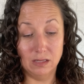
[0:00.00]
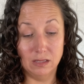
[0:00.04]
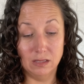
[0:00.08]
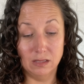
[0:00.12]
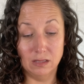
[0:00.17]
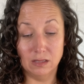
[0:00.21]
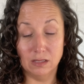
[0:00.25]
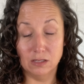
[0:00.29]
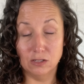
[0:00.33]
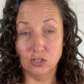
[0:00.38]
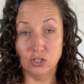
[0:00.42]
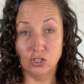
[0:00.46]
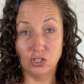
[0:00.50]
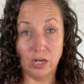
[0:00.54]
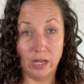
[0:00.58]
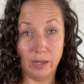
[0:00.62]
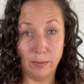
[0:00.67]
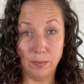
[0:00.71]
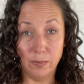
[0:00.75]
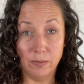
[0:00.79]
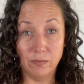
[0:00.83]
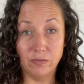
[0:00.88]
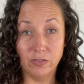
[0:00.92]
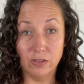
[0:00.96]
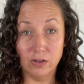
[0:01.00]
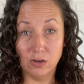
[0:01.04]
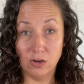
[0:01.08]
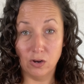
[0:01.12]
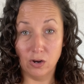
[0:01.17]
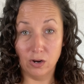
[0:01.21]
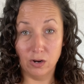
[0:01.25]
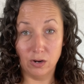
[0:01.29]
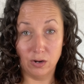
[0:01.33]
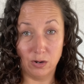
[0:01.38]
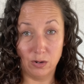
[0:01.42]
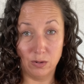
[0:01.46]
the shape of the
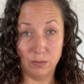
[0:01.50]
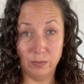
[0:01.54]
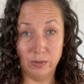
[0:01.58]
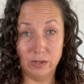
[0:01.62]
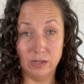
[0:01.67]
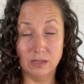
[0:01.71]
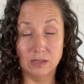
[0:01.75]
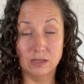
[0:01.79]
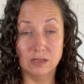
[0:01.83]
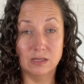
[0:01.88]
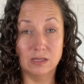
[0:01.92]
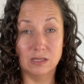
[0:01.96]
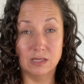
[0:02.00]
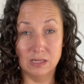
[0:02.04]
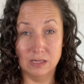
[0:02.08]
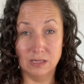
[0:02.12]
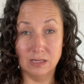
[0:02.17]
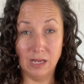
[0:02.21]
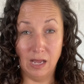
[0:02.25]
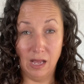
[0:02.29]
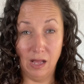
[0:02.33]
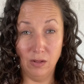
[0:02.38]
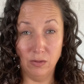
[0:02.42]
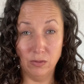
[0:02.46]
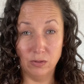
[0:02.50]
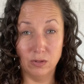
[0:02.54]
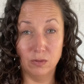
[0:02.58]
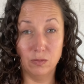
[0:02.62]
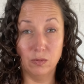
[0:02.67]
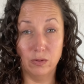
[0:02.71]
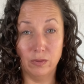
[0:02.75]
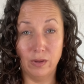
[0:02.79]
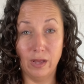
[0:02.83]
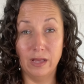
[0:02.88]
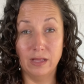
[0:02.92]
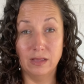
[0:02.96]
curb to tell you,
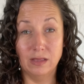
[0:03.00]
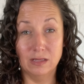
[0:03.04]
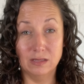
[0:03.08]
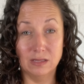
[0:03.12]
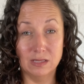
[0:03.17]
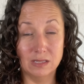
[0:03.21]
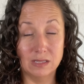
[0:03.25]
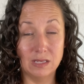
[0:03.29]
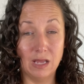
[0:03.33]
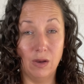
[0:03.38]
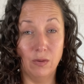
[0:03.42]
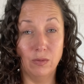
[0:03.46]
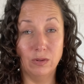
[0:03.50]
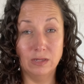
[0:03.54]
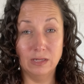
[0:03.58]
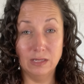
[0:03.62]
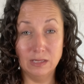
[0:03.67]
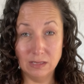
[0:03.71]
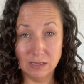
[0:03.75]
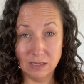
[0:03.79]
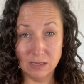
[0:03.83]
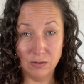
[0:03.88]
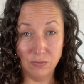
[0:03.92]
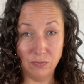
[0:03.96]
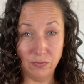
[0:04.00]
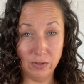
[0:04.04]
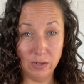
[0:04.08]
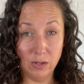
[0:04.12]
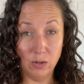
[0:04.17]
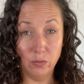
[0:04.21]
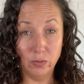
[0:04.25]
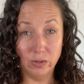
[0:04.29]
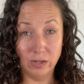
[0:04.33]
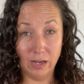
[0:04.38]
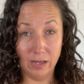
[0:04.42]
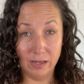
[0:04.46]
okay, this is how it needs to feel
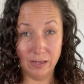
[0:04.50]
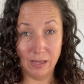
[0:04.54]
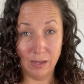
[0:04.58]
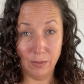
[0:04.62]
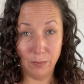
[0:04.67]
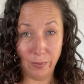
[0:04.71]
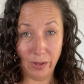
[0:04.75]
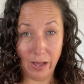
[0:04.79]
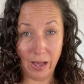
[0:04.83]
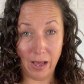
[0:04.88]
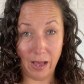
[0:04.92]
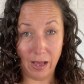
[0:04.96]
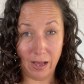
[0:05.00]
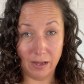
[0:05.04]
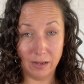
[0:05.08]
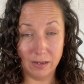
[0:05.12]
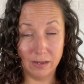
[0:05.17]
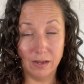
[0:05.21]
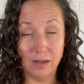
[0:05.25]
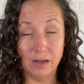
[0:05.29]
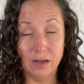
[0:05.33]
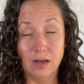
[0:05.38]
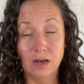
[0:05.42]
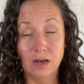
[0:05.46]
when I get back.